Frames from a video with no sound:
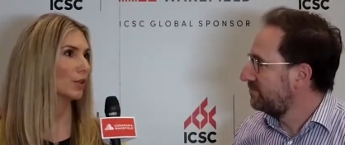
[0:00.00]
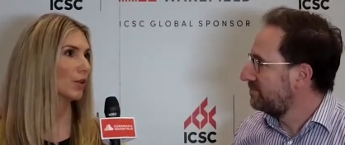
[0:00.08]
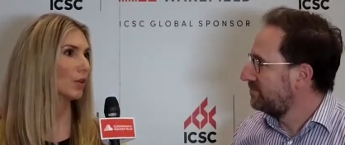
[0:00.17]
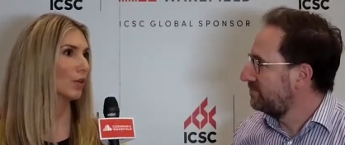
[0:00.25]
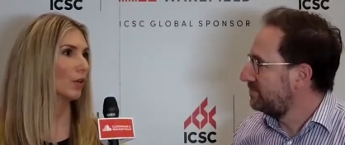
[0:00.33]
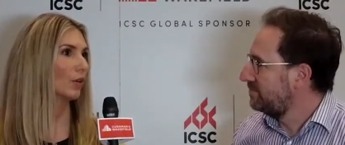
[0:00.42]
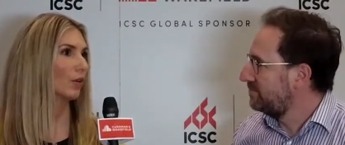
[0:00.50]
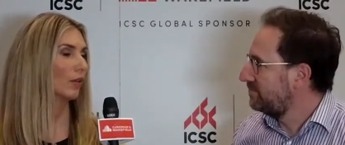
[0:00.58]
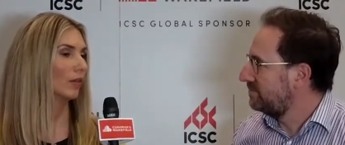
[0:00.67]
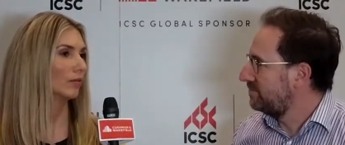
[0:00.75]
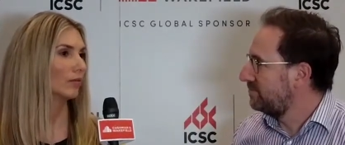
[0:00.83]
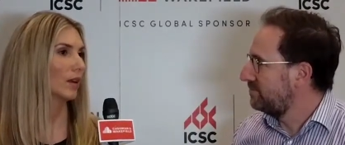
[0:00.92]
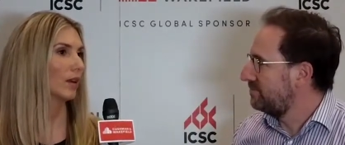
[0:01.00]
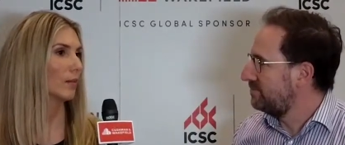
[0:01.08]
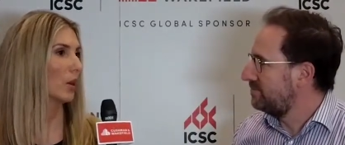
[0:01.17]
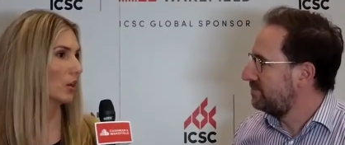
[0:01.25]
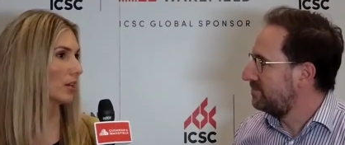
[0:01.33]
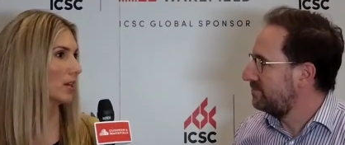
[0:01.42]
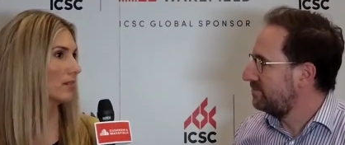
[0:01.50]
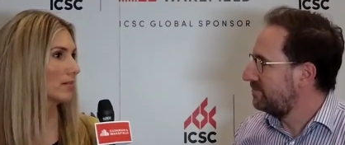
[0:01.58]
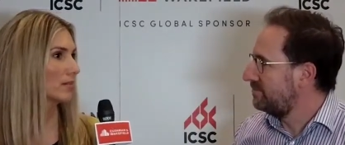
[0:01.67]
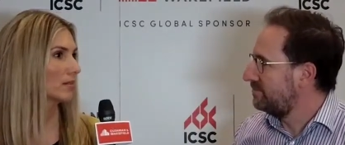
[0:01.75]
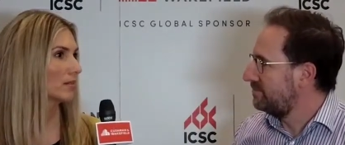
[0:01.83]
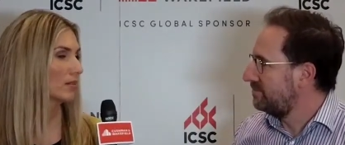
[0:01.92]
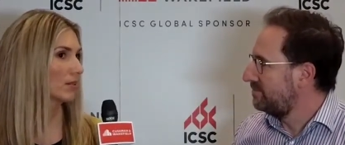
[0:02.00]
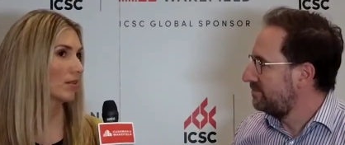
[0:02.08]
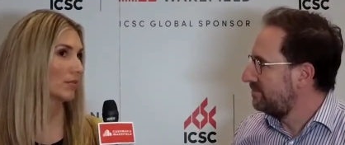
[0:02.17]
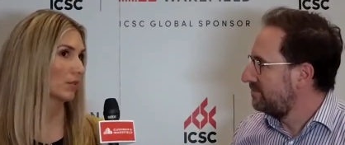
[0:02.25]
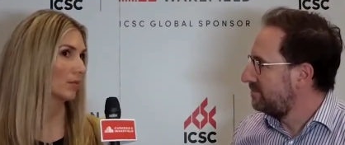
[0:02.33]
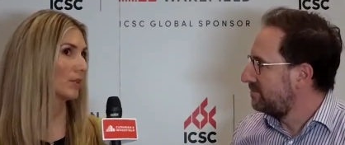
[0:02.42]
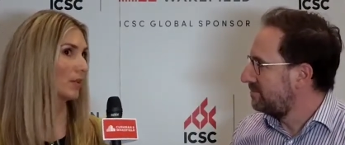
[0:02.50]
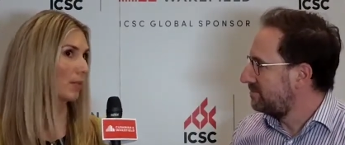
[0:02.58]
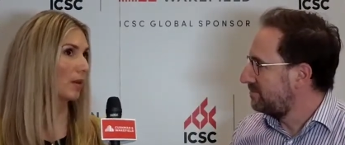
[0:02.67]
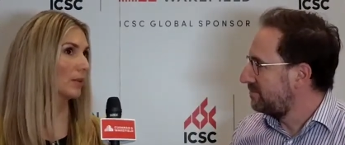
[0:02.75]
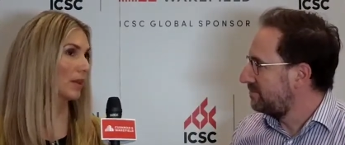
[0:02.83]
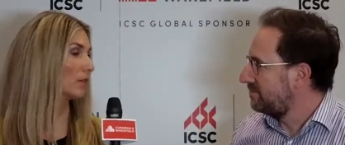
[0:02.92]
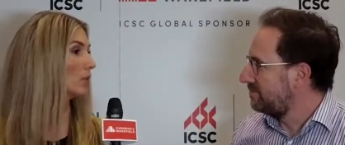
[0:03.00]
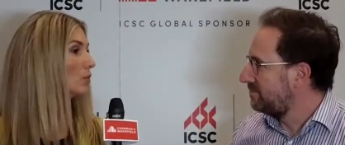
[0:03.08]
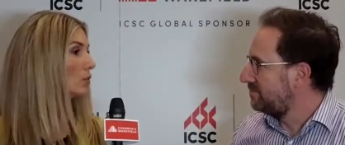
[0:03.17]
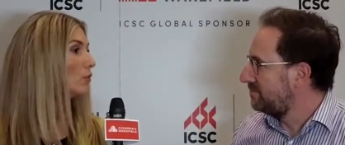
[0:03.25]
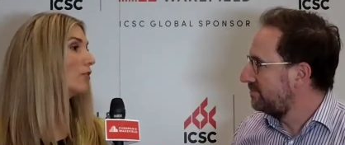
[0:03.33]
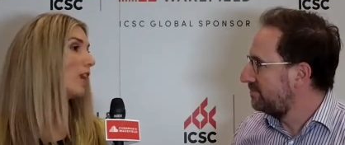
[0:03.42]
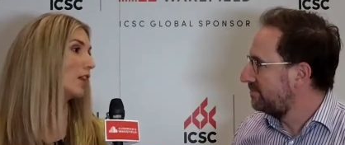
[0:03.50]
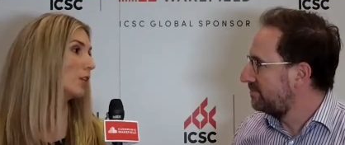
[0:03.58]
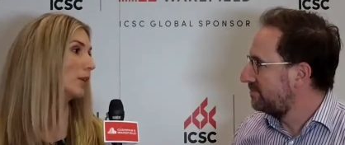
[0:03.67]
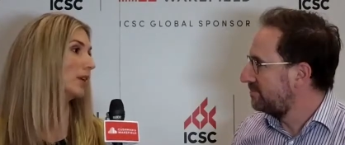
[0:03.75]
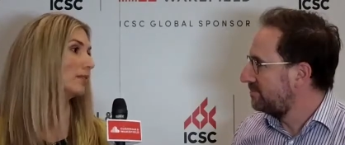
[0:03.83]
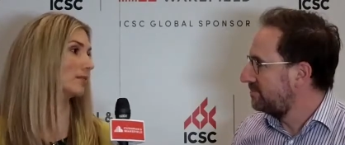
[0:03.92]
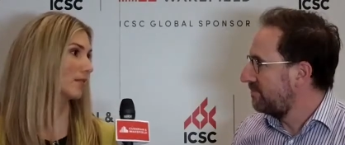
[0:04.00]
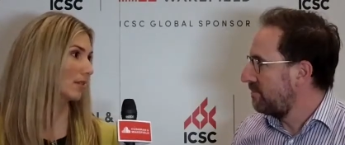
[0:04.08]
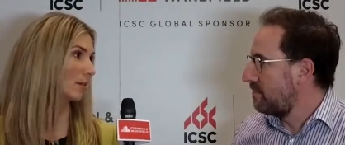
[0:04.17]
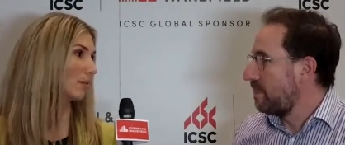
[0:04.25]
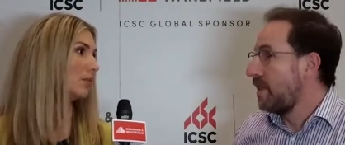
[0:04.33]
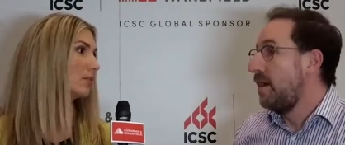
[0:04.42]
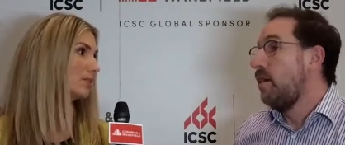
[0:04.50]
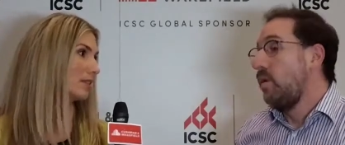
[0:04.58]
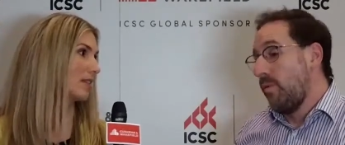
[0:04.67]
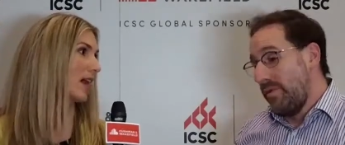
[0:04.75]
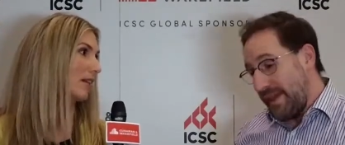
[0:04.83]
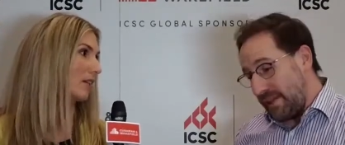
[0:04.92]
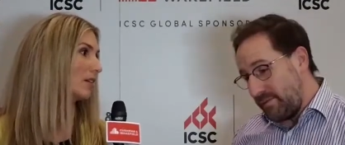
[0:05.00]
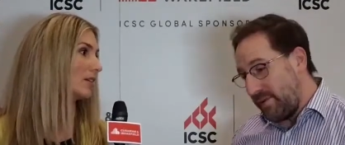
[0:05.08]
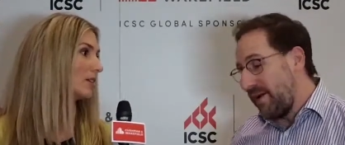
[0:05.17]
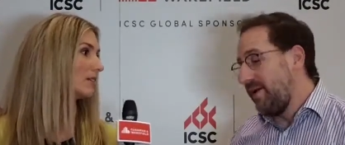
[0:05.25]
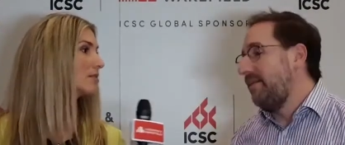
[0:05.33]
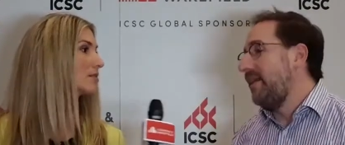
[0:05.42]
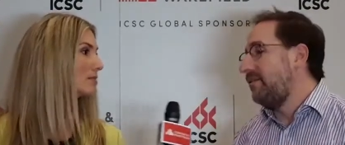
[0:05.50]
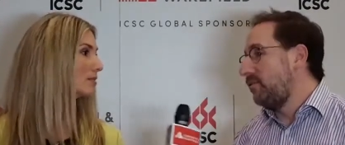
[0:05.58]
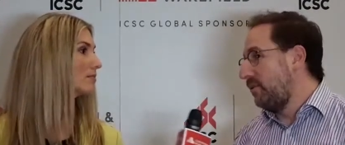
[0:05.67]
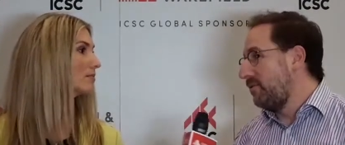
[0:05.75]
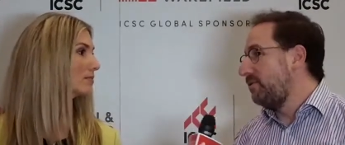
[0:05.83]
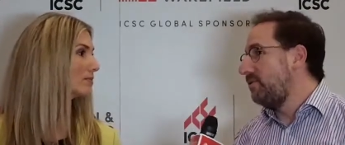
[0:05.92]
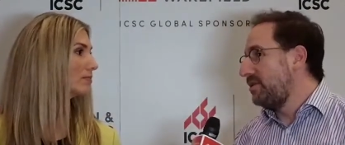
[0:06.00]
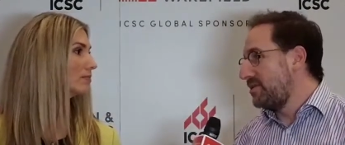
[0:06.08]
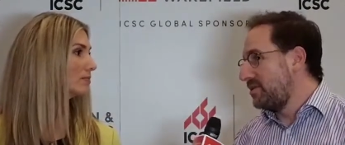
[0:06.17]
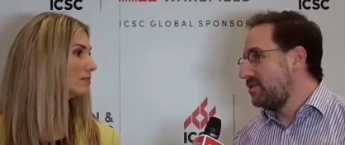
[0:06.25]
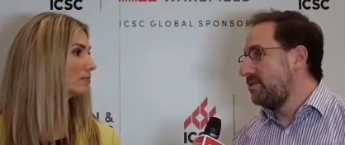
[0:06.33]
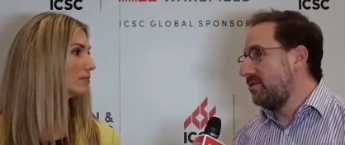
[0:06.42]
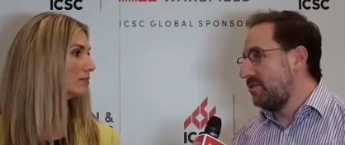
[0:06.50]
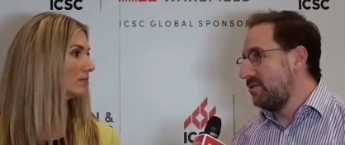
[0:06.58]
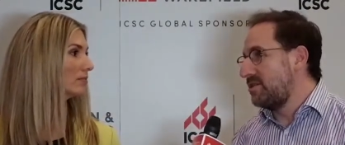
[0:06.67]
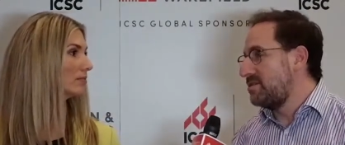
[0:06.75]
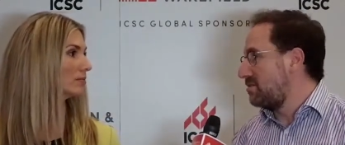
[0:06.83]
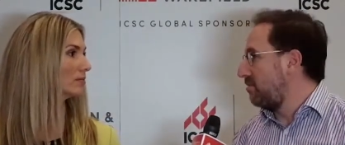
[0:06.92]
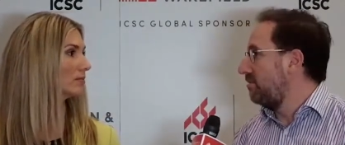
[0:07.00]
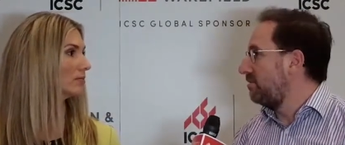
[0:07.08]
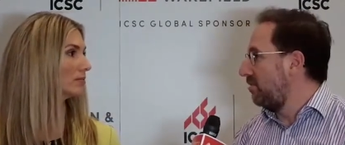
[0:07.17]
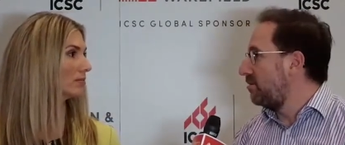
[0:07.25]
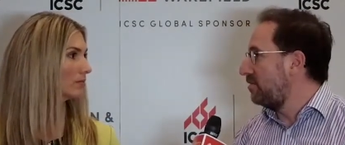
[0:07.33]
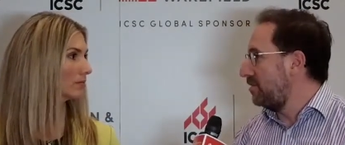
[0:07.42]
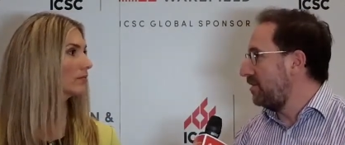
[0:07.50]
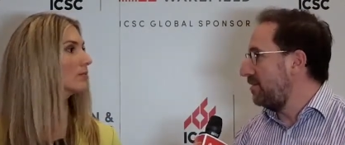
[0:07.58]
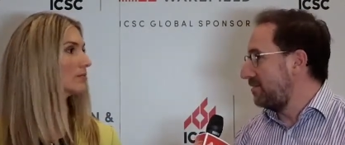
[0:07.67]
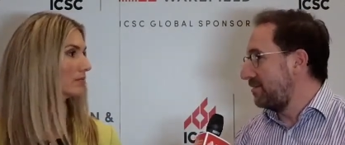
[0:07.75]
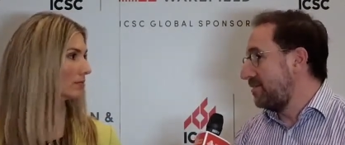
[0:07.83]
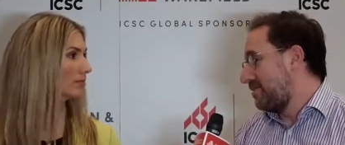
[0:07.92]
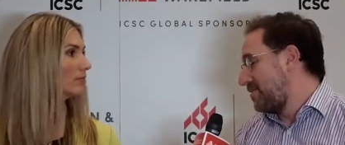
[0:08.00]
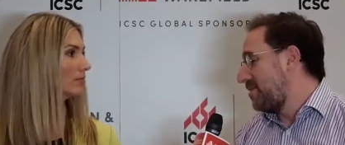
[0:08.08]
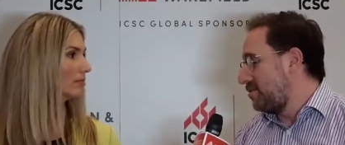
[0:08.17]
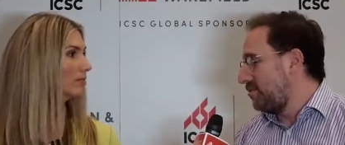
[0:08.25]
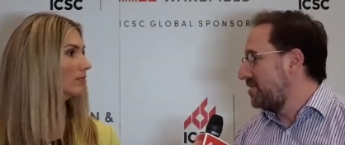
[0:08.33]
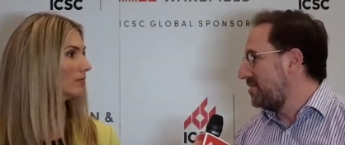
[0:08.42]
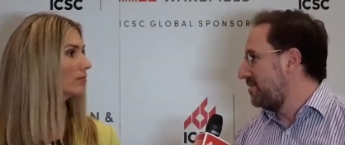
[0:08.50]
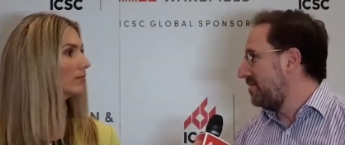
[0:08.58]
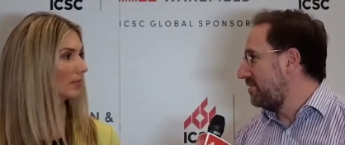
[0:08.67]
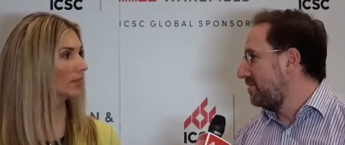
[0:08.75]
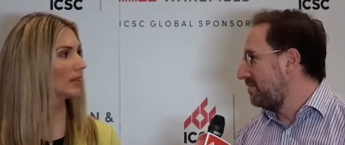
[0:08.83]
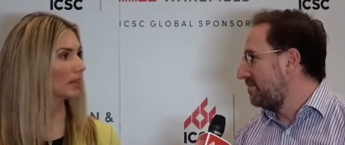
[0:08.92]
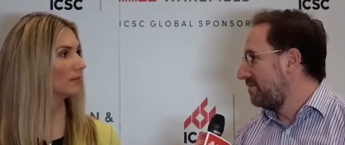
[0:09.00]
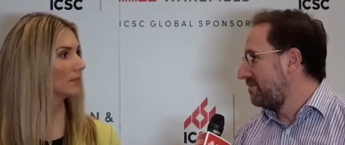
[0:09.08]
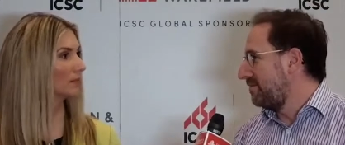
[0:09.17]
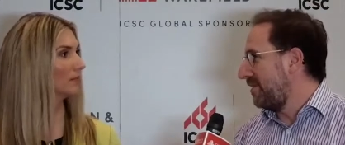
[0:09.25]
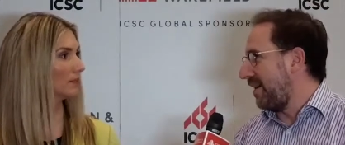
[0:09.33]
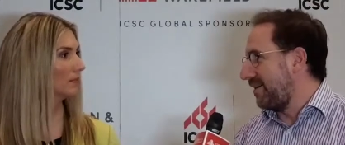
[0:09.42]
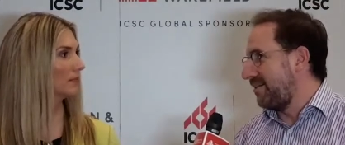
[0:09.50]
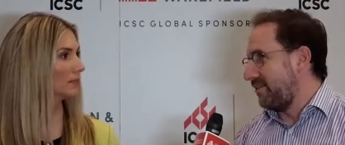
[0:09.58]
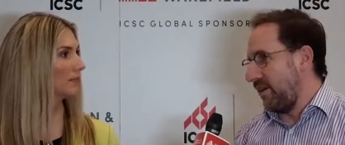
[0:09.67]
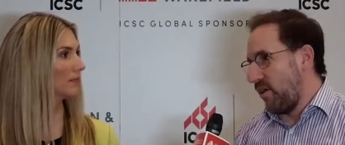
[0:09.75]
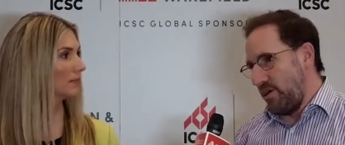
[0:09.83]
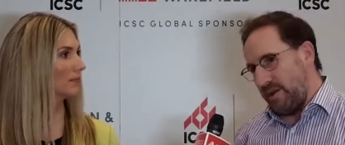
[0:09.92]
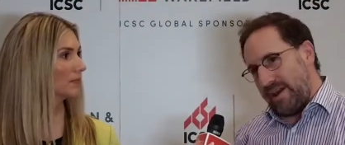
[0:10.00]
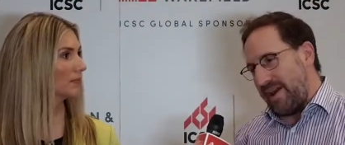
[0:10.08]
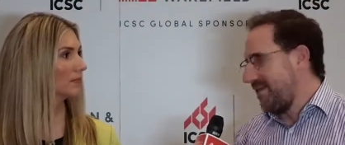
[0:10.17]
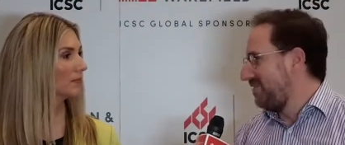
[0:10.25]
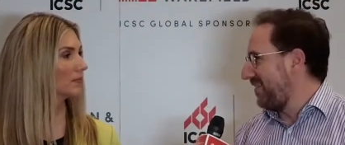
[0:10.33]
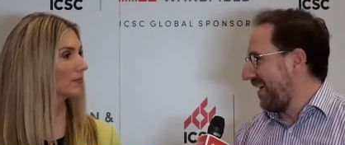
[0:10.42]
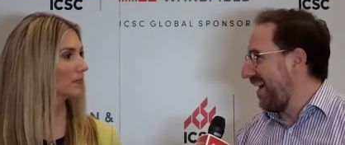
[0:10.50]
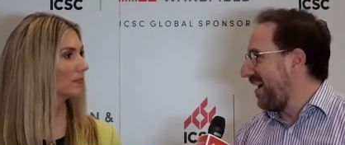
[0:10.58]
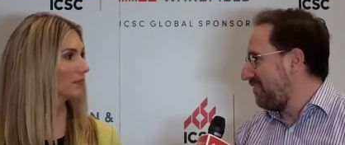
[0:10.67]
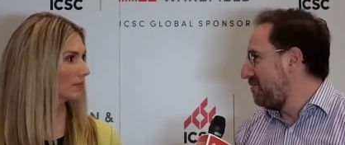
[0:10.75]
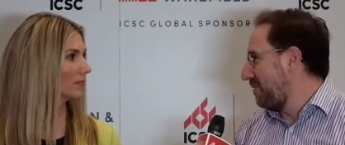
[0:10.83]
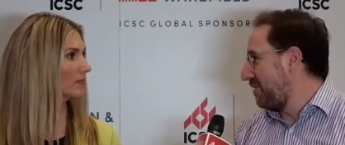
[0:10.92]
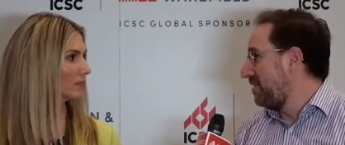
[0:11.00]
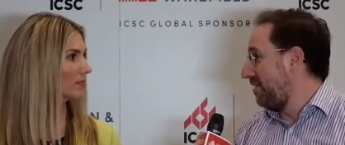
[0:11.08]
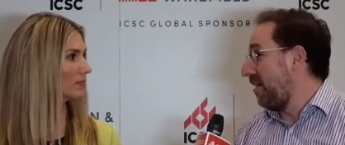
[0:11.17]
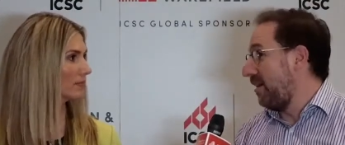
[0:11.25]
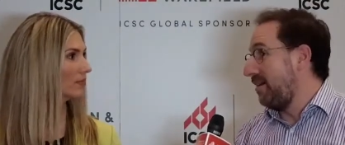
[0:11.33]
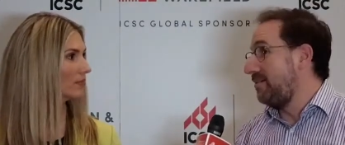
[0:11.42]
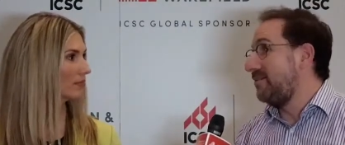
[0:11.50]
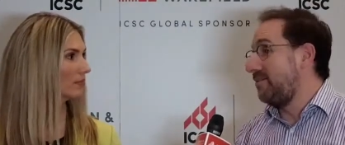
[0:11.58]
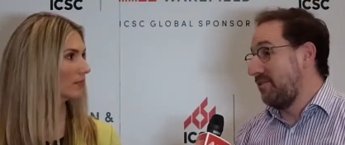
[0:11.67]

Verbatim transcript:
Speaker 1: to local um, artists, it's also they probably have a local following, so then it pulls in that that's audience. Right. that's
Speaker 2: one of the reasons to, to start locally is constituency. Yeah, they already have built-in audience,